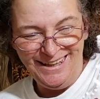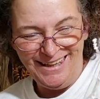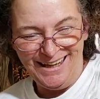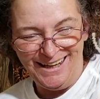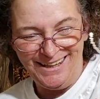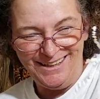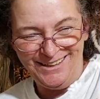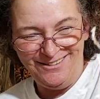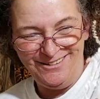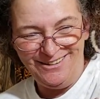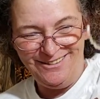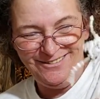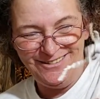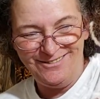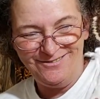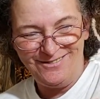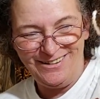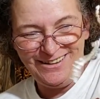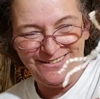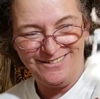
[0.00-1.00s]
I knew he
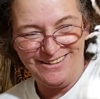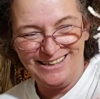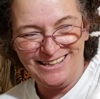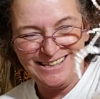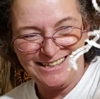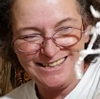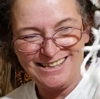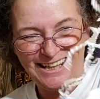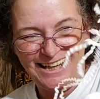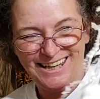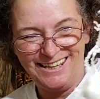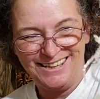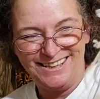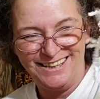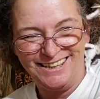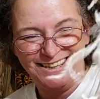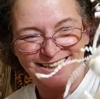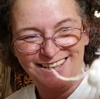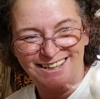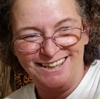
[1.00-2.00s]
wouldn't be able to stand
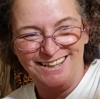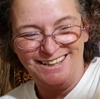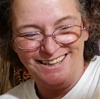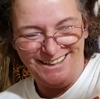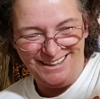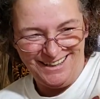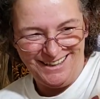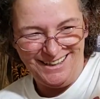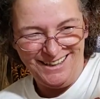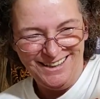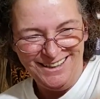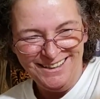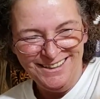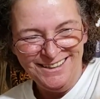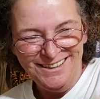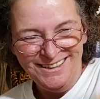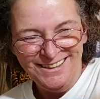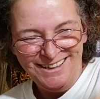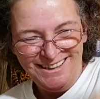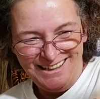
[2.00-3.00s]
it.
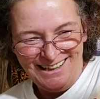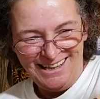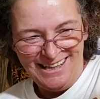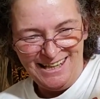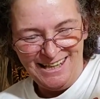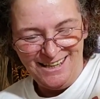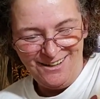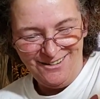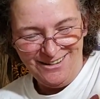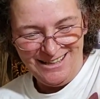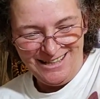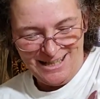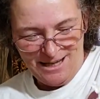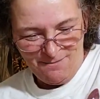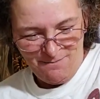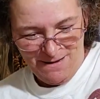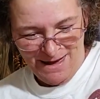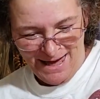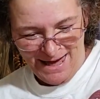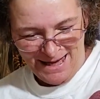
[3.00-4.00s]
Ew, it's a
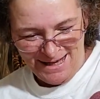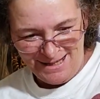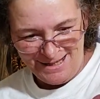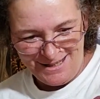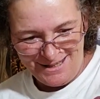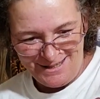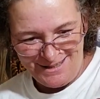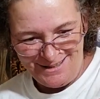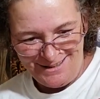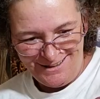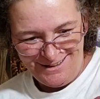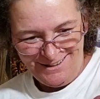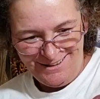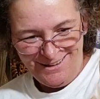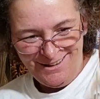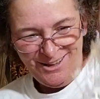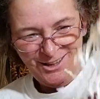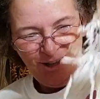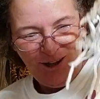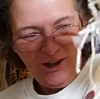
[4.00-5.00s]
mess.
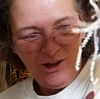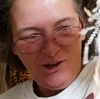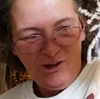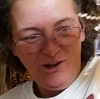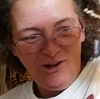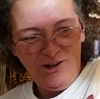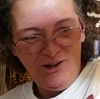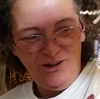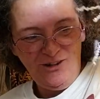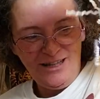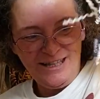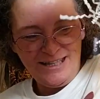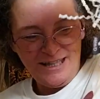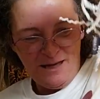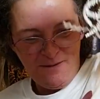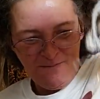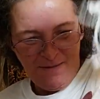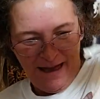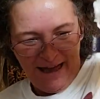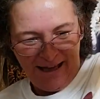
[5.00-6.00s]
Ooh, it's
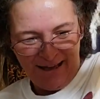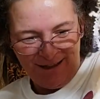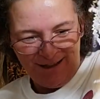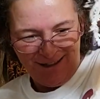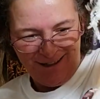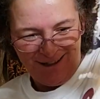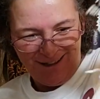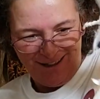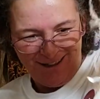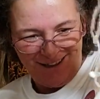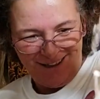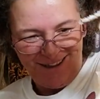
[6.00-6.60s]
a mess.